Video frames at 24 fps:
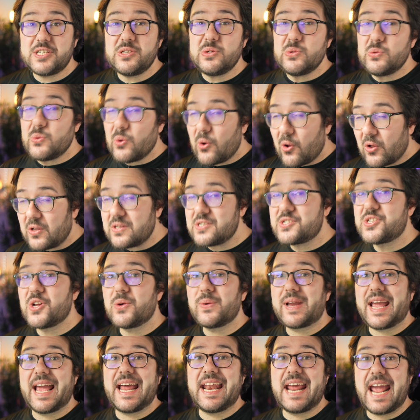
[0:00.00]
you also
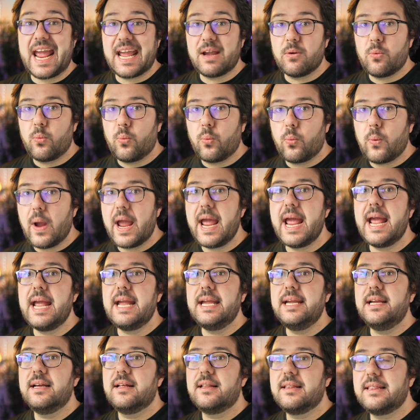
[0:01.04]
get a
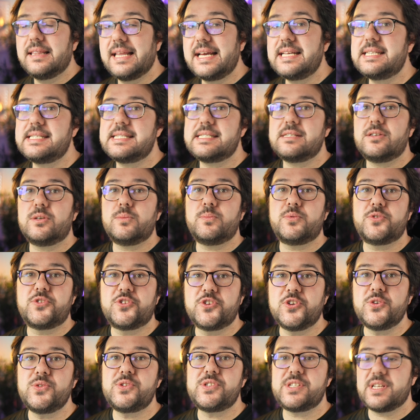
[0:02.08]
way less
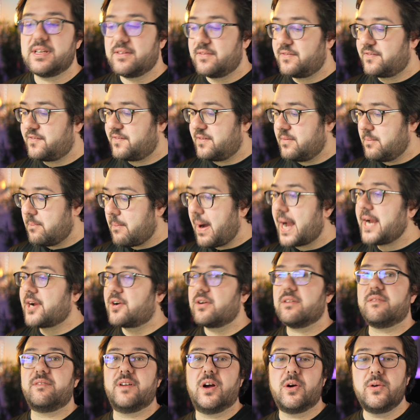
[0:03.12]
obtrusive
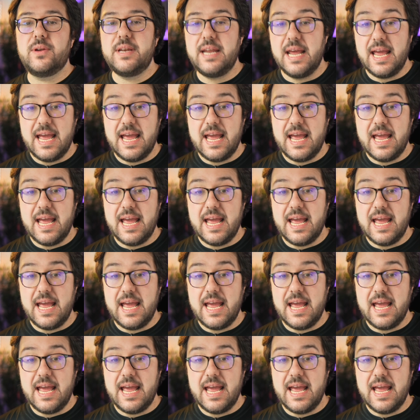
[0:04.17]
microphone.